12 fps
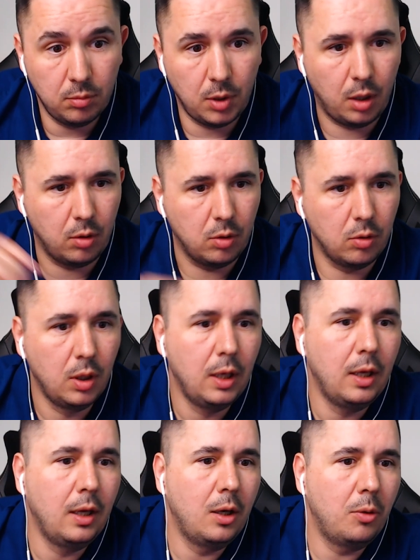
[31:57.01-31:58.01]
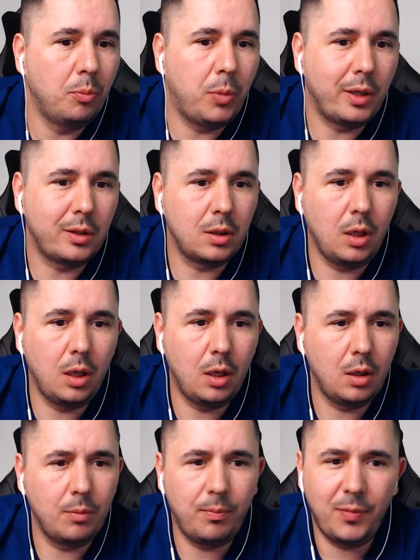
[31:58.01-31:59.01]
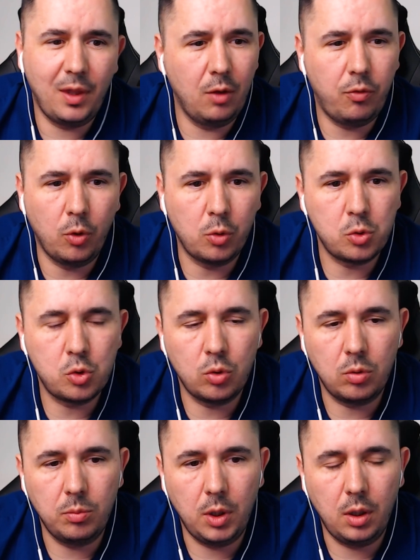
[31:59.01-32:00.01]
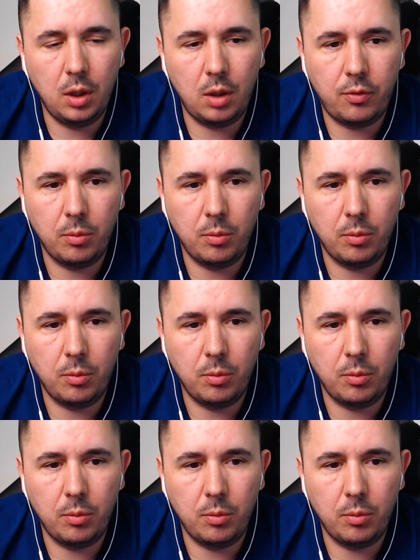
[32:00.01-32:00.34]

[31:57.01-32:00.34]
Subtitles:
I don't know. But again, the focus shouldn't be there.